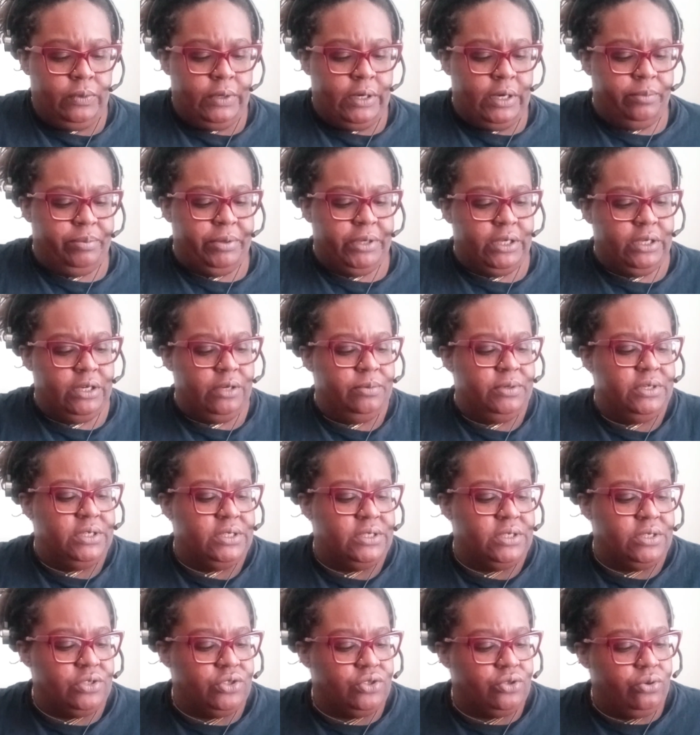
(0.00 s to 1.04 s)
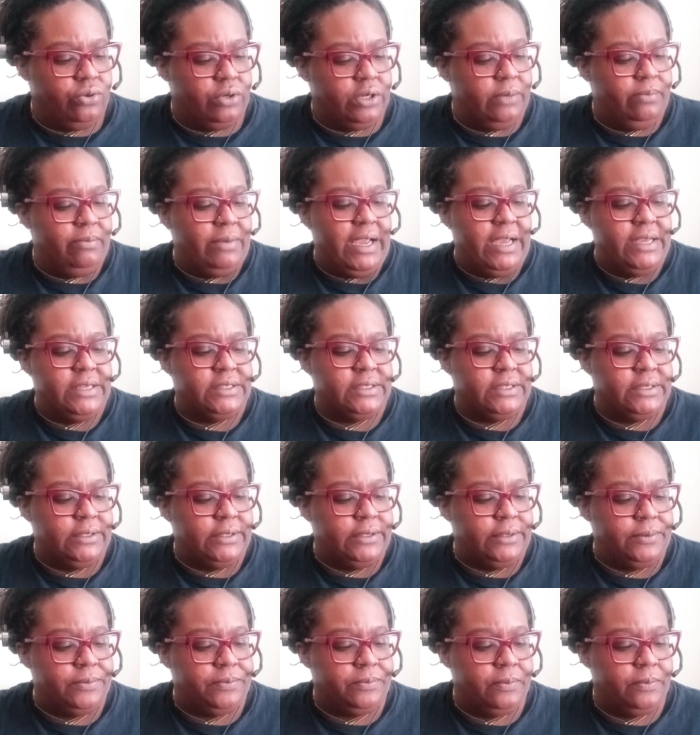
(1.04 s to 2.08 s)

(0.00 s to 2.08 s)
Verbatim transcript: I'm picking up a distorted masculine.